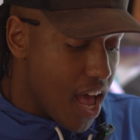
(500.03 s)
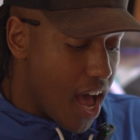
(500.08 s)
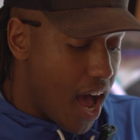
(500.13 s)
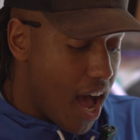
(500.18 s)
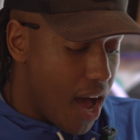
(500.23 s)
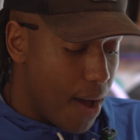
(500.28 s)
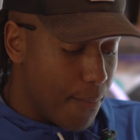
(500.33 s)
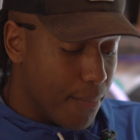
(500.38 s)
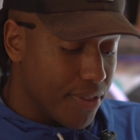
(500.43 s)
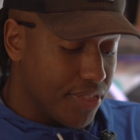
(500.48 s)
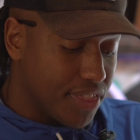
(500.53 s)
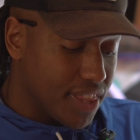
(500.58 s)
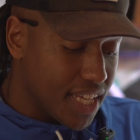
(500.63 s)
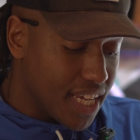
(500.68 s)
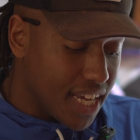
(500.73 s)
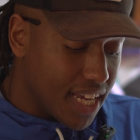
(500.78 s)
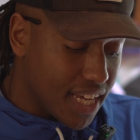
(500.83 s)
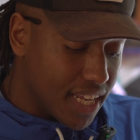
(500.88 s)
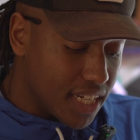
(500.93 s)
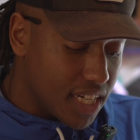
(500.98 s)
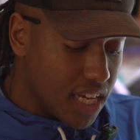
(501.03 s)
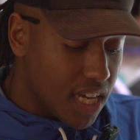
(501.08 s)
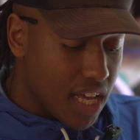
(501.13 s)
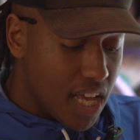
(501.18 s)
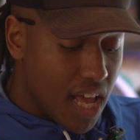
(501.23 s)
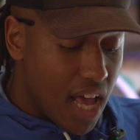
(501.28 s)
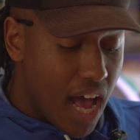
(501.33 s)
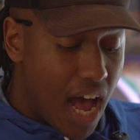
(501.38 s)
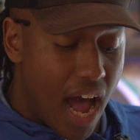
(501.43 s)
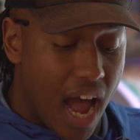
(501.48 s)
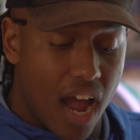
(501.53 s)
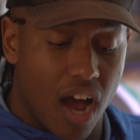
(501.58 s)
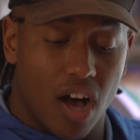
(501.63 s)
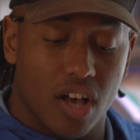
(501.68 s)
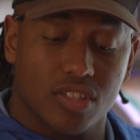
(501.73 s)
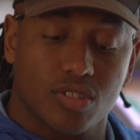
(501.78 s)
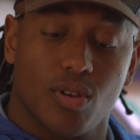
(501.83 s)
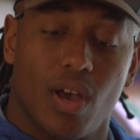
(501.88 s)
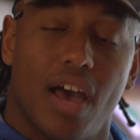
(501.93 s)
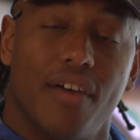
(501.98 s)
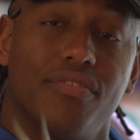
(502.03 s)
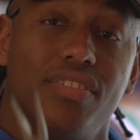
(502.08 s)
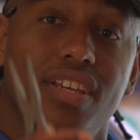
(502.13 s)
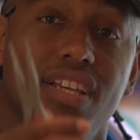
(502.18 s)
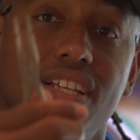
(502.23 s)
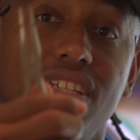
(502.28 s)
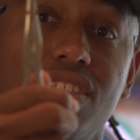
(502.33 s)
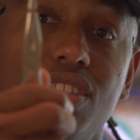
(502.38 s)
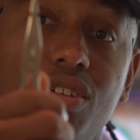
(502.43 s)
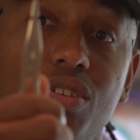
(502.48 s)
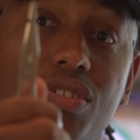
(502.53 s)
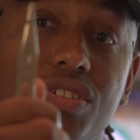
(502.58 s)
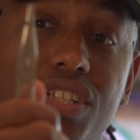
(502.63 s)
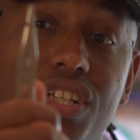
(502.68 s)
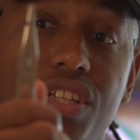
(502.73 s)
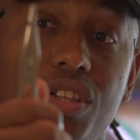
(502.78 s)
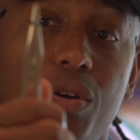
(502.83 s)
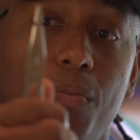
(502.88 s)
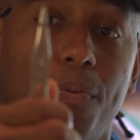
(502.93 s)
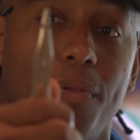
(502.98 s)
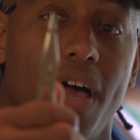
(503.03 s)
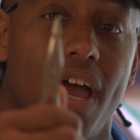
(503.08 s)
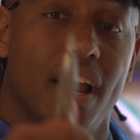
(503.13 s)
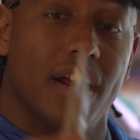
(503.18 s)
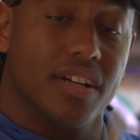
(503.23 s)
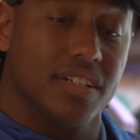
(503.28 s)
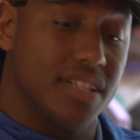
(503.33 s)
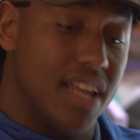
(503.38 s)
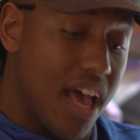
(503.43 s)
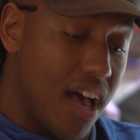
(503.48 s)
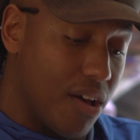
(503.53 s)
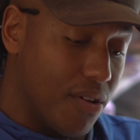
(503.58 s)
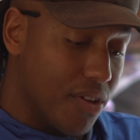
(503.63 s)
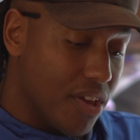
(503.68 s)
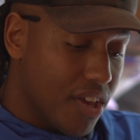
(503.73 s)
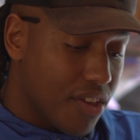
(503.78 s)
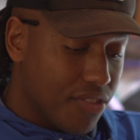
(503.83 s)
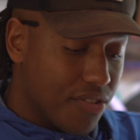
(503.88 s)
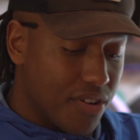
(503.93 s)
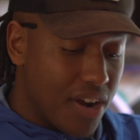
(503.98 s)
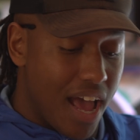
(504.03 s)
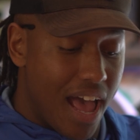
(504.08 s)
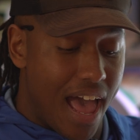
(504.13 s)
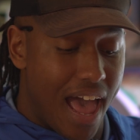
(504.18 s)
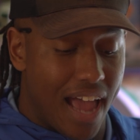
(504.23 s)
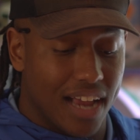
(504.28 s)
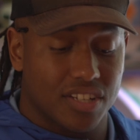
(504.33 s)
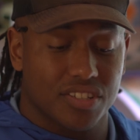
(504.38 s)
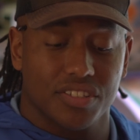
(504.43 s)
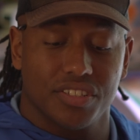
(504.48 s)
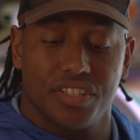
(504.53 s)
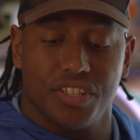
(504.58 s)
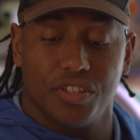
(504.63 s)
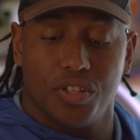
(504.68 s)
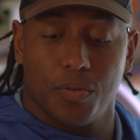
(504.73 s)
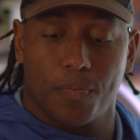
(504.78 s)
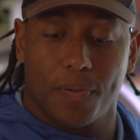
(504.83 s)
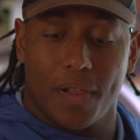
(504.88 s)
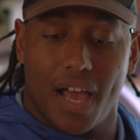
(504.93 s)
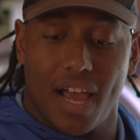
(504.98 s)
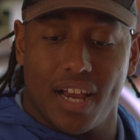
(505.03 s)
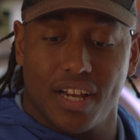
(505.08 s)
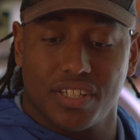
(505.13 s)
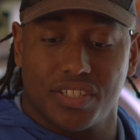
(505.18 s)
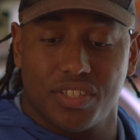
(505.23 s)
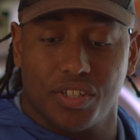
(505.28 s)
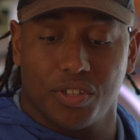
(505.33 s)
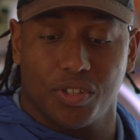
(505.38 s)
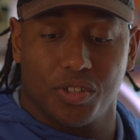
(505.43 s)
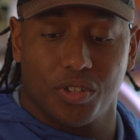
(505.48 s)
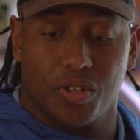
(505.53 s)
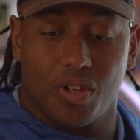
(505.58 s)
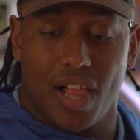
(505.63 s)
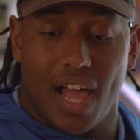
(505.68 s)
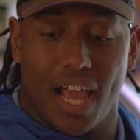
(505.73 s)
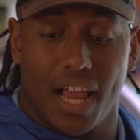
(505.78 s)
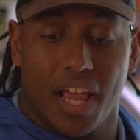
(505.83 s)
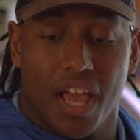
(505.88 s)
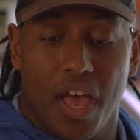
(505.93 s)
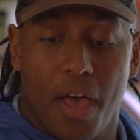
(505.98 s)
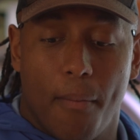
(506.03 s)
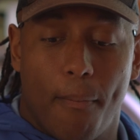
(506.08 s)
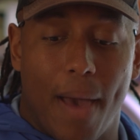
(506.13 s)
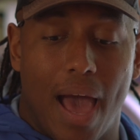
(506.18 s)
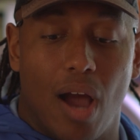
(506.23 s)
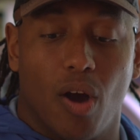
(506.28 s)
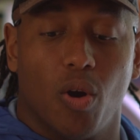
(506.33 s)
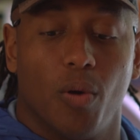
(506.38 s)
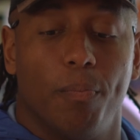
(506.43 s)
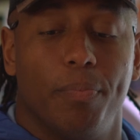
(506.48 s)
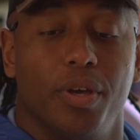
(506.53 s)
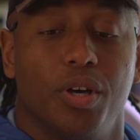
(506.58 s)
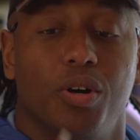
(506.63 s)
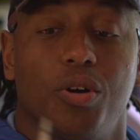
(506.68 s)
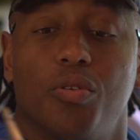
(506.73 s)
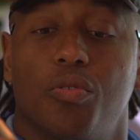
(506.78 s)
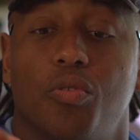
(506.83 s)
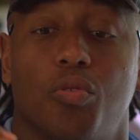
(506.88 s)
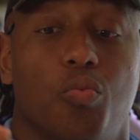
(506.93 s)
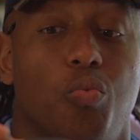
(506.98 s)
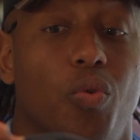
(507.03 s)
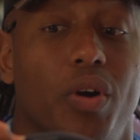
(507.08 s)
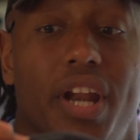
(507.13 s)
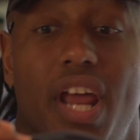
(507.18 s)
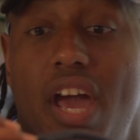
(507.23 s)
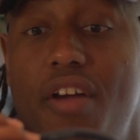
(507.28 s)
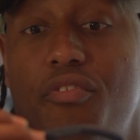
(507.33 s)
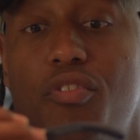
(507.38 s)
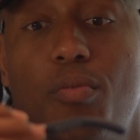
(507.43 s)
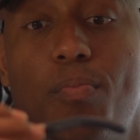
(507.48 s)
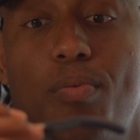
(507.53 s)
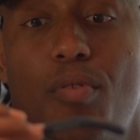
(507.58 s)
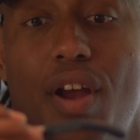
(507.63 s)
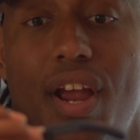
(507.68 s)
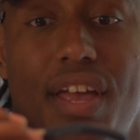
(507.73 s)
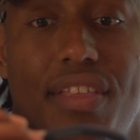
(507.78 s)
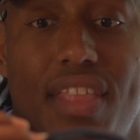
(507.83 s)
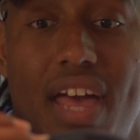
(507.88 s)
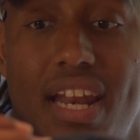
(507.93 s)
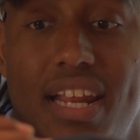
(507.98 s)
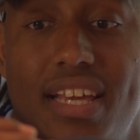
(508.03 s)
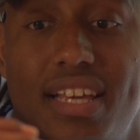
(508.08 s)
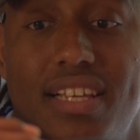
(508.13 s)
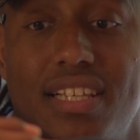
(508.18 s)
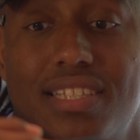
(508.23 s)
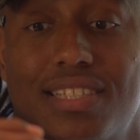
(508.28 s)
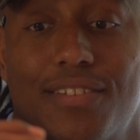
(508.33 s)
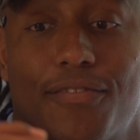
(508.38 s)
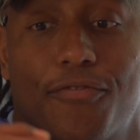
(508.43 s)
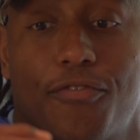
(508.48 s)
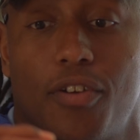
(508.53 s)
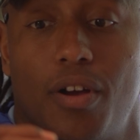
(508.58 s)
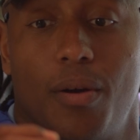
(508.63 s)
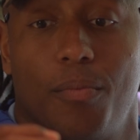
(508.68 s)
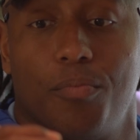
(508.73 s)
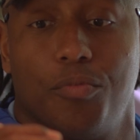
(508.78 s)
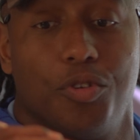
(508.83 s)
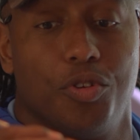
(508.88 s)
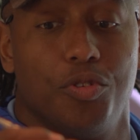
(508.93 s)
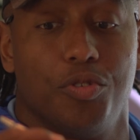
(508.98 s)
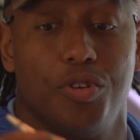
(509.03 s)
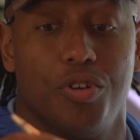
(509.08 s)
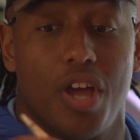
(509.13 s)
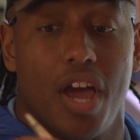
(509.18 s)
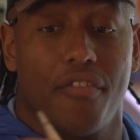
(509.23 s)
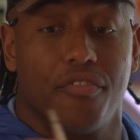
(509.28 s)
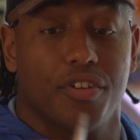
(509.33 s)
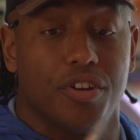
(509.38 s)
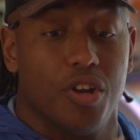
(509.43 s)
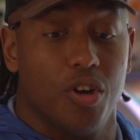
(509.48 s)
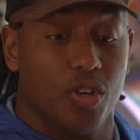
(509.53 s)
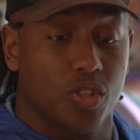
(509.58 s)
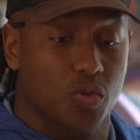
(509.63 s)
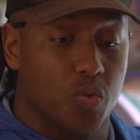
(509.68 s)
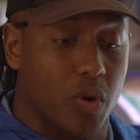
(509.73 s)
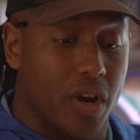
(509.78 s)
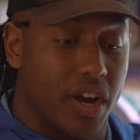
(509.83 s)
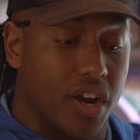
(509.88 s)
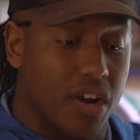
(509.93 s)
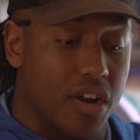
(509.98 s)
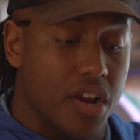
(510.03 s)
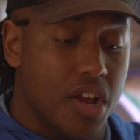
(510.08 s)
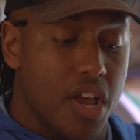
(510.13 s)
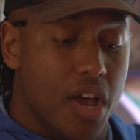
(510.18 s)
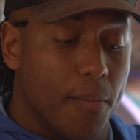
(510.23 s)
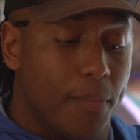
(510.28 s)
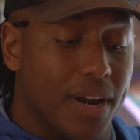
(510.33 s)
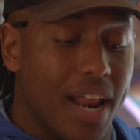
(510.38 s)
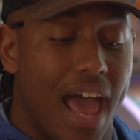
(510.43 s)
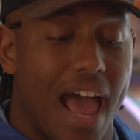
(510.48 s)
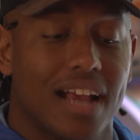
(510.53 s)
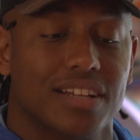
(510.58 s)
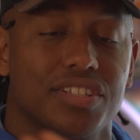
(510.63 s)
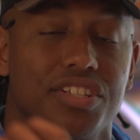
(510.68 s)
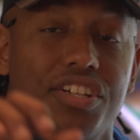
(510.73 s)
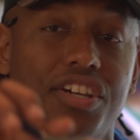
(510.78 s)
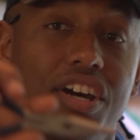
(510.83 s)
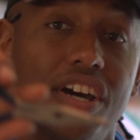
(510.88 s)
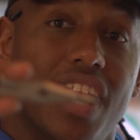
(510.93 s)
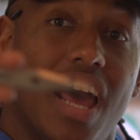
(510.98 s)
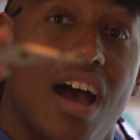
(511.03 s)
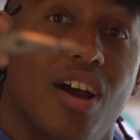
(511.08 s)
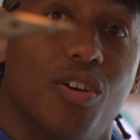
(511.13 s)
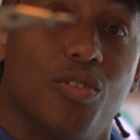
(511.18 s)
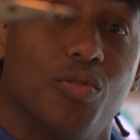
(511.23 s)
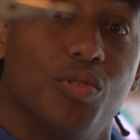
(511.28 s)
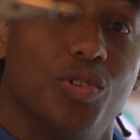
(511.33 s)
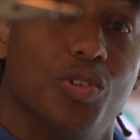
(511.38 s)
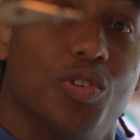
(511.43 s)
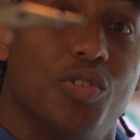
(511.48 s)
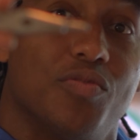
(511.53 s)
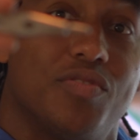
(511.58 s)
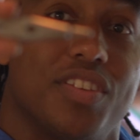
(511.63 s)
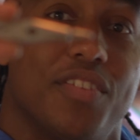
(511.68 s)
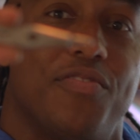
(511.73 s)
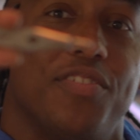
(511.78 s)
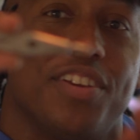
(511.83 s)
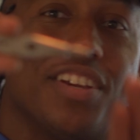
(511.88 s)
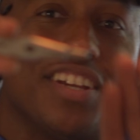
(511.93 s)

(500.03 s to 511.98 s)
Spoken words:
But then I also have these little D-loop pliers. Now, they're not actually D-loop pliers. They're little like power built, whatever brand that is from whoever knows where. But I actually cut out grooves, if